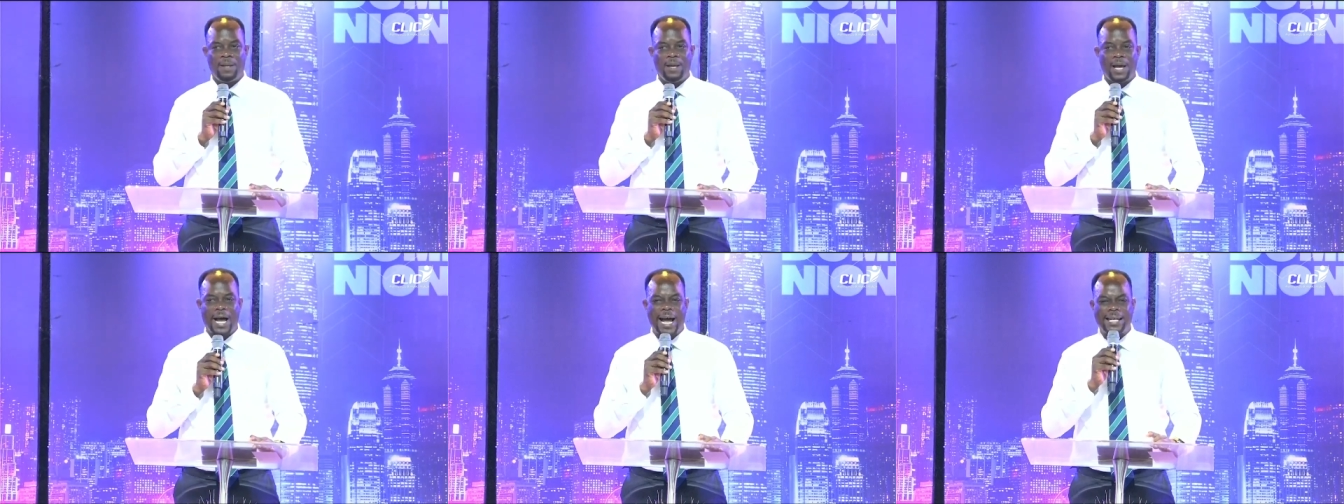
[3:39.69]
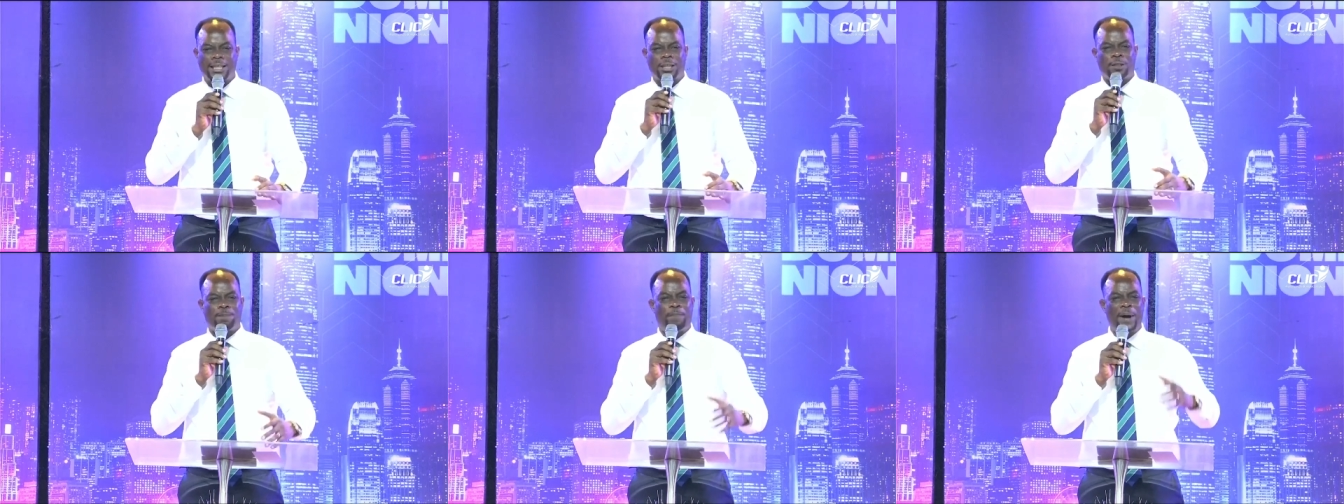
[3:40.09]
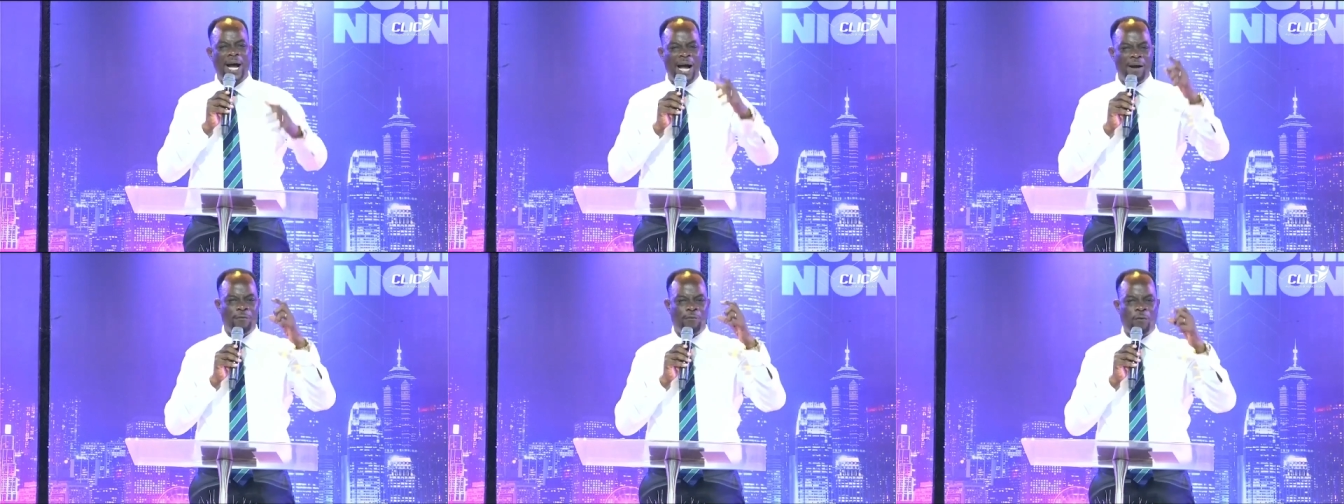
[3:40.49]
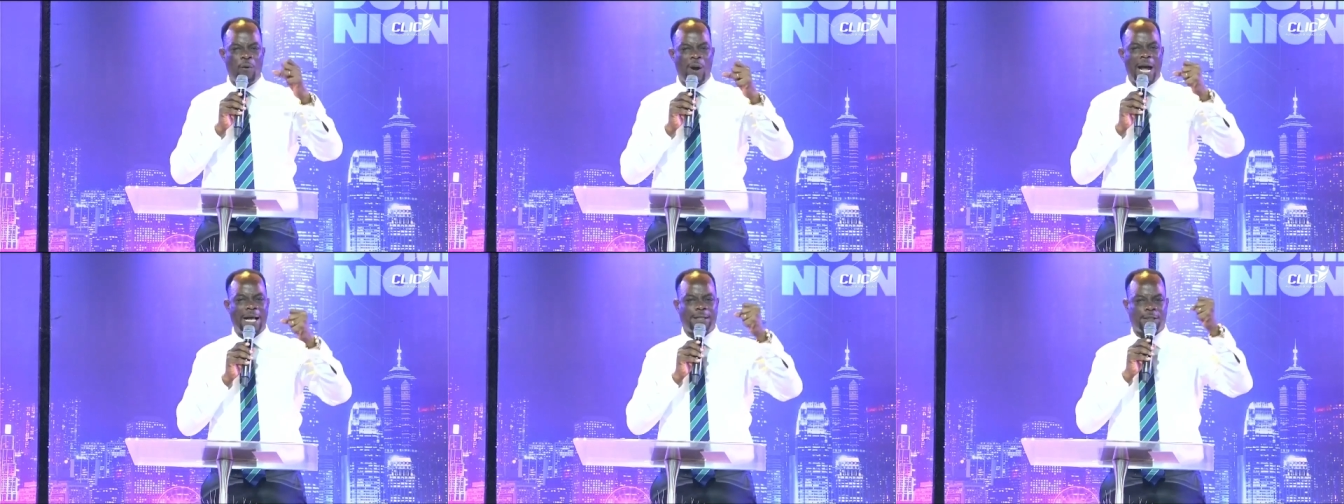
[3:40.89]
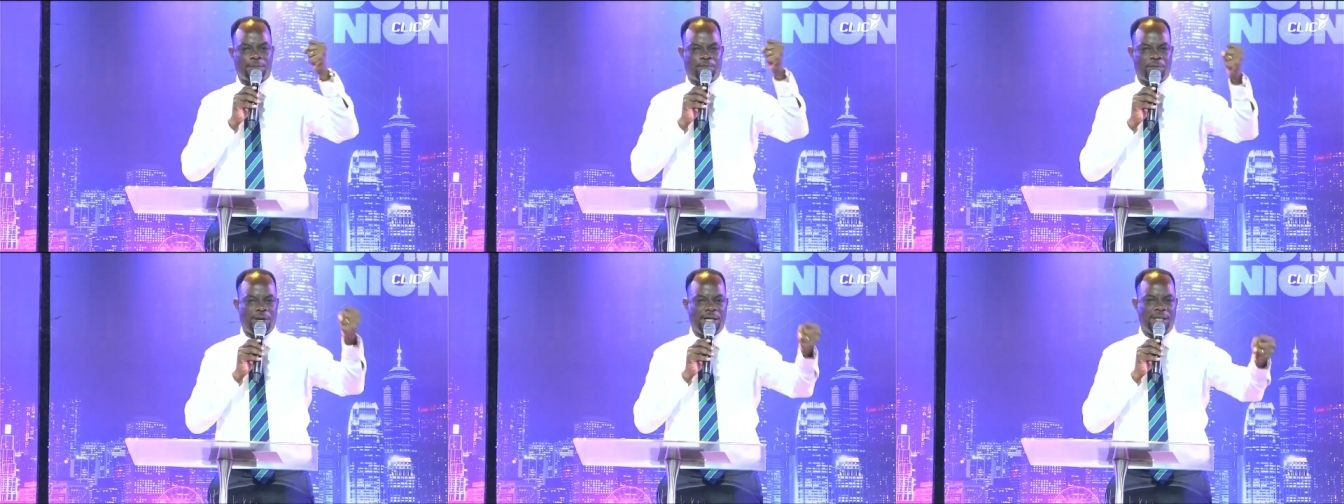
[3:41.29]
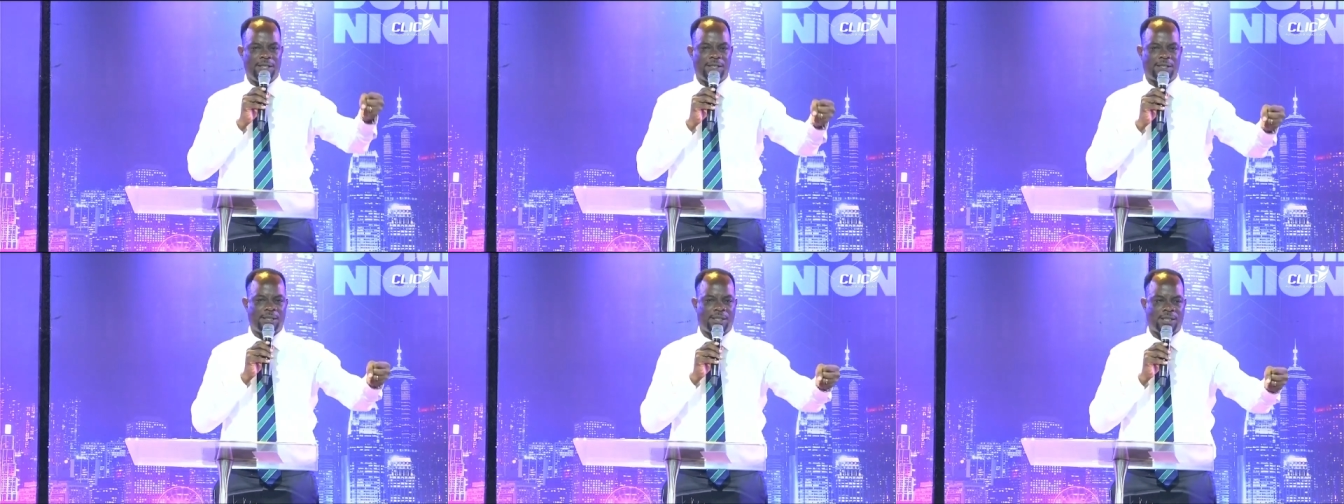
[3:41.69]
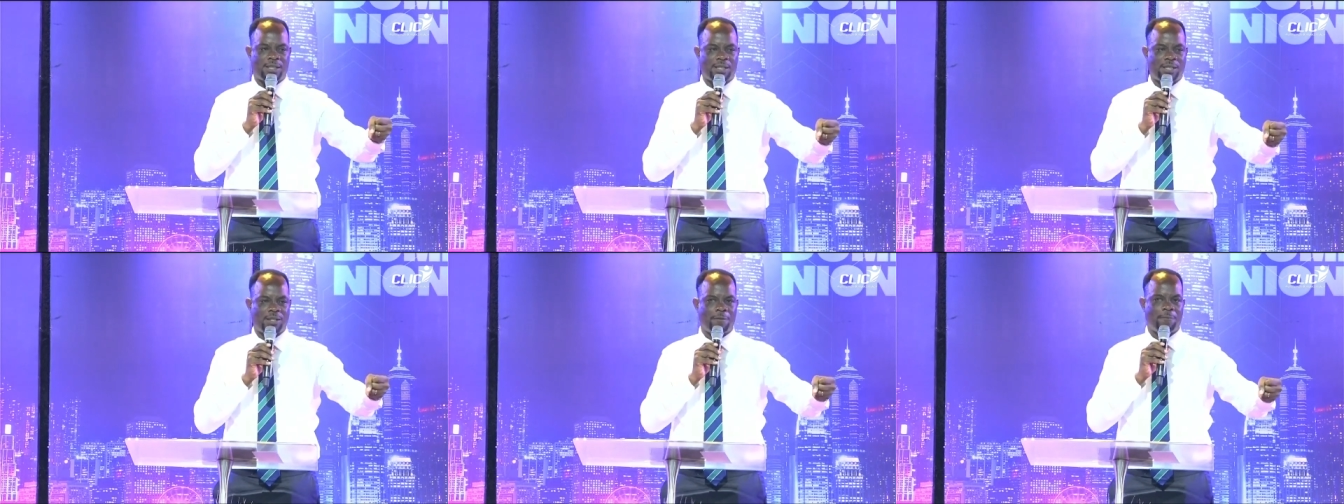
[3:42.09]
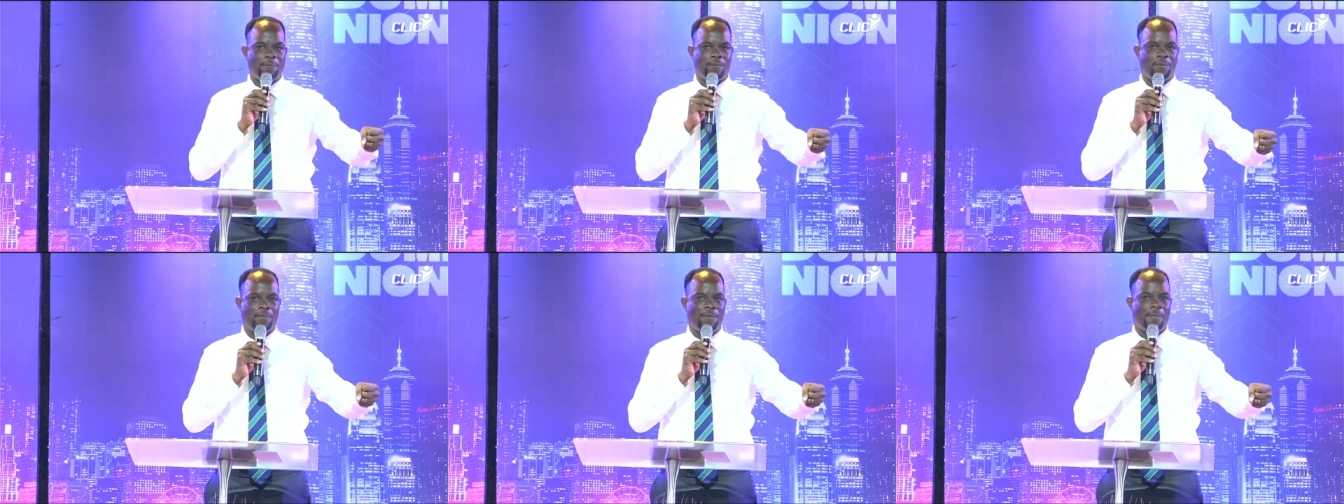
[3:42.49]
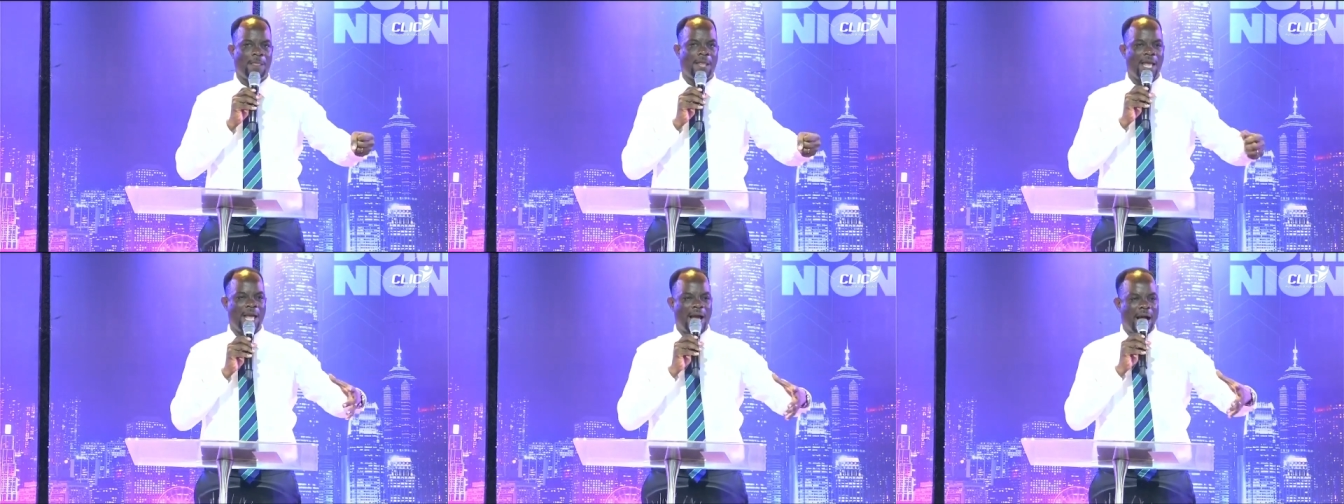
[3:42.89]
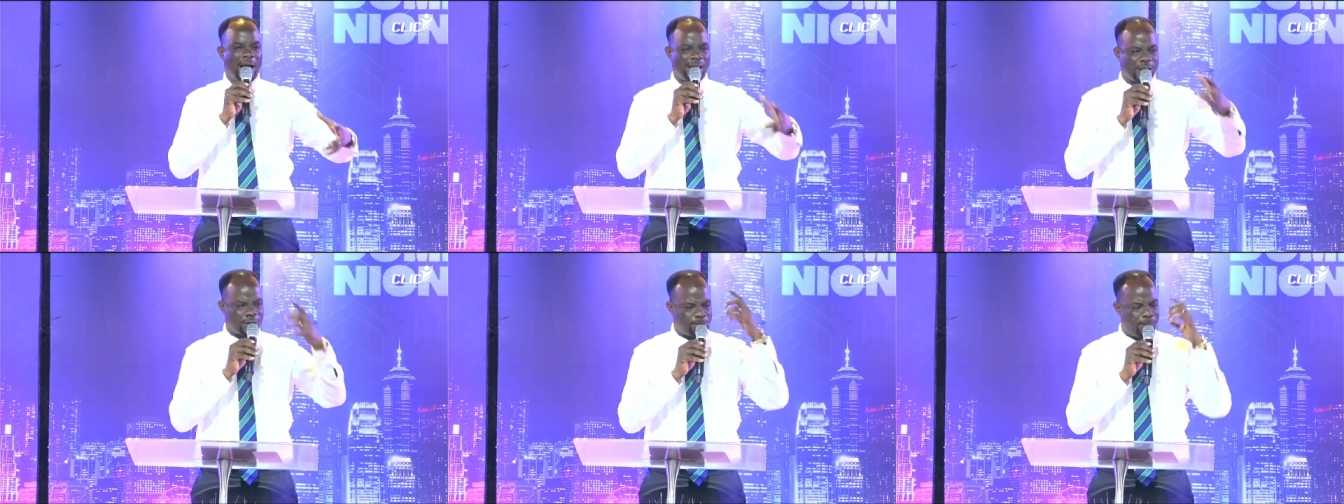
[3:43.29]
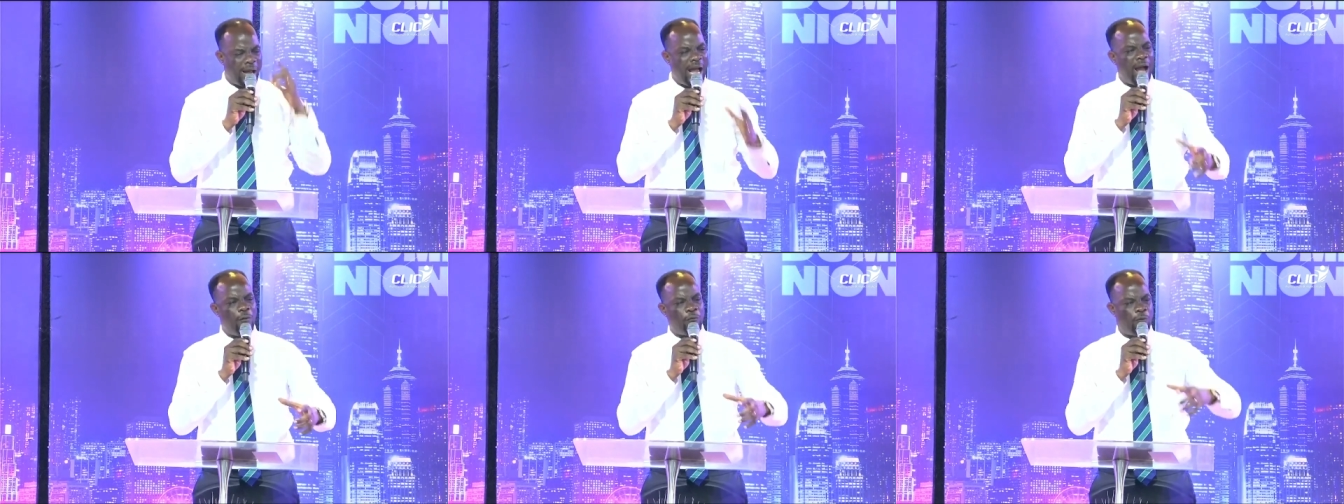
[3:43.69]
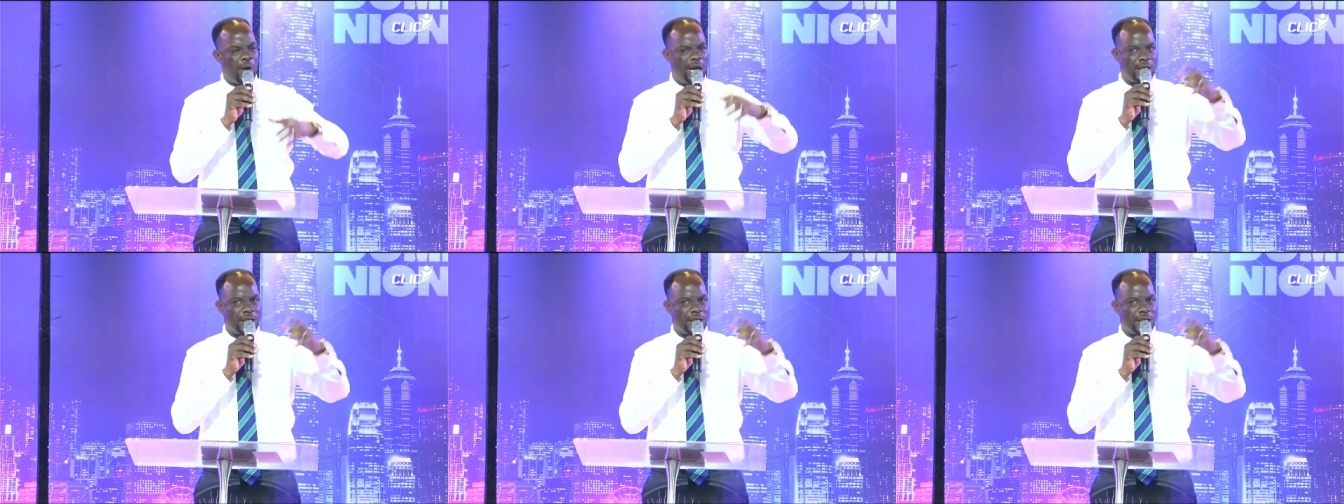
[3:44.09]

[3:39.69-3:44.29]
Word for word: As powerful as praise, as powerful as